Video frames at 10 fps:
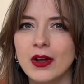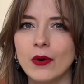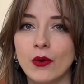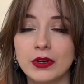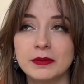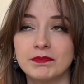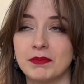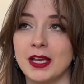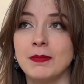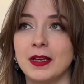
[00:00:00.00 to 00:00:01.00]
Or
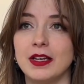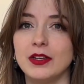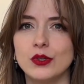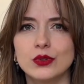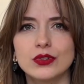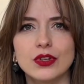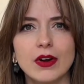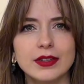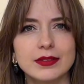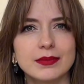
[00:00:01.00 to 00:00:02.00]
maybe you
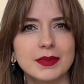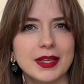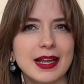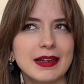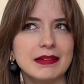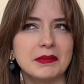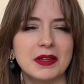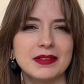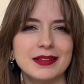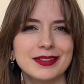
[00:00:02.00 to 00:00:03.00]
start getting
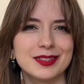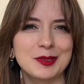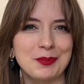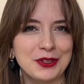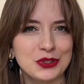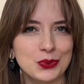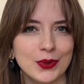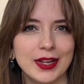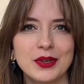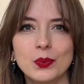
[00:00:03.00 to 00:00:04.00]
a little
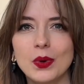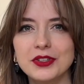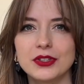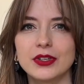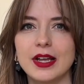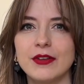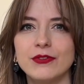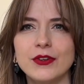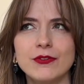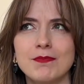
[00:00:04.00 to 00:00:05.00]
spiritual and wonder
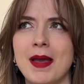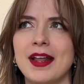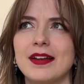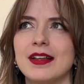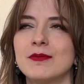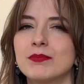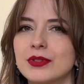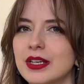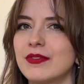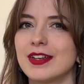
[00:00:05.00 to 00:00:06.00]
if you've met in
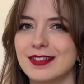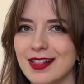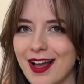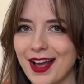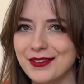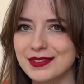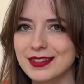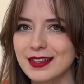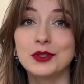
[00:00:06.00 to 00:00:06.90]
previous lives.